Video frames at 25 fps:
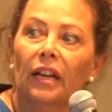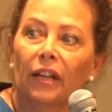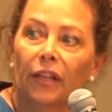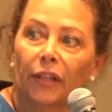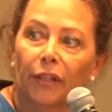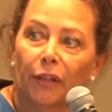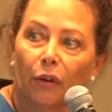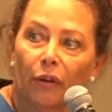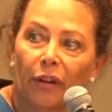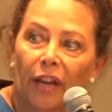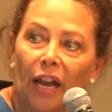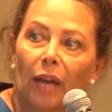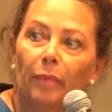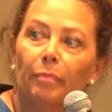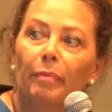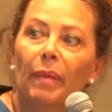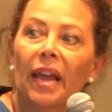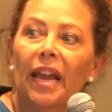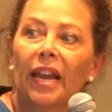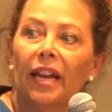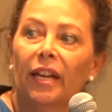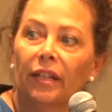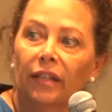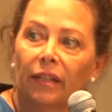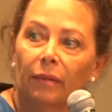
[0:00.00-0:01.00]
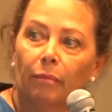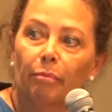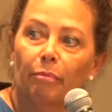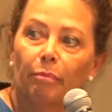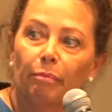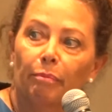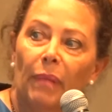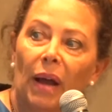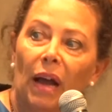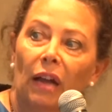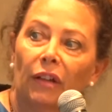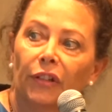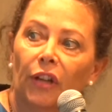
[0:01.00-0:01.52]
So gut pain,
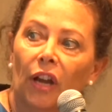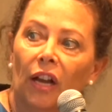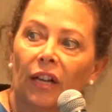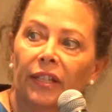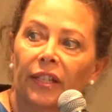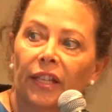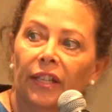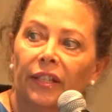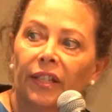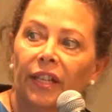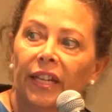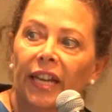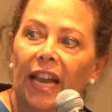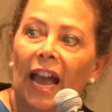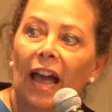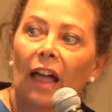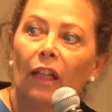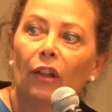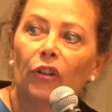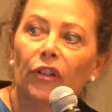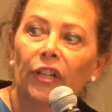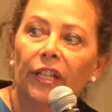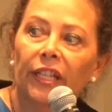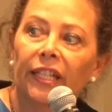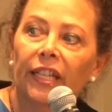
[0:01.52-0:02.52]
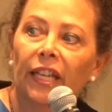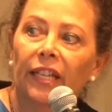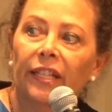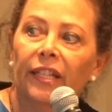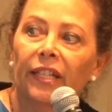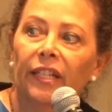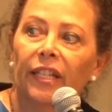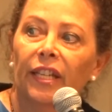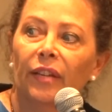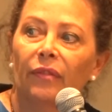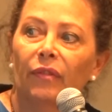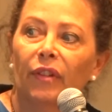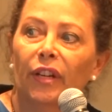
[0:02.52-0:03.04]
bowel toxicity, allergies,
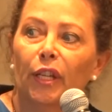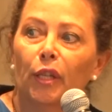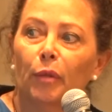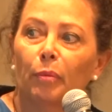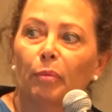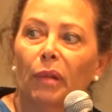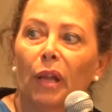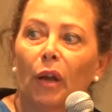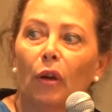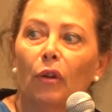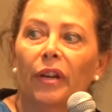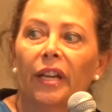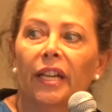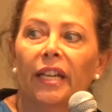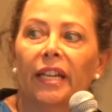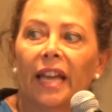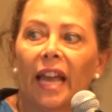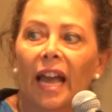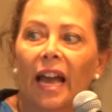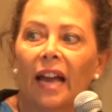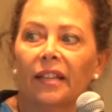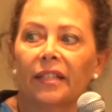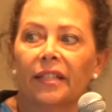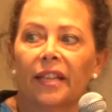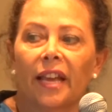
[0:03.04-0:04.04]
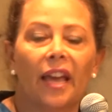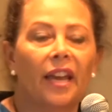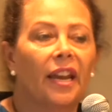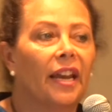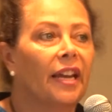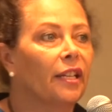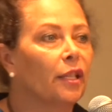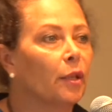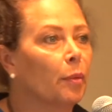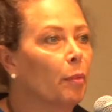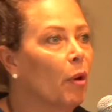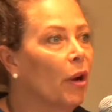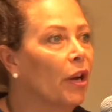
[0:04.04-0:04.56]
sensitivities, bloating, gas,
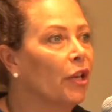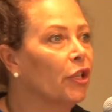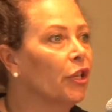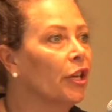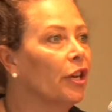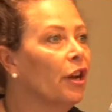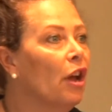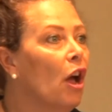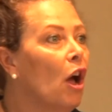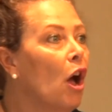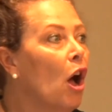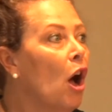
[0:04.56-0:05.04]
headache, depression,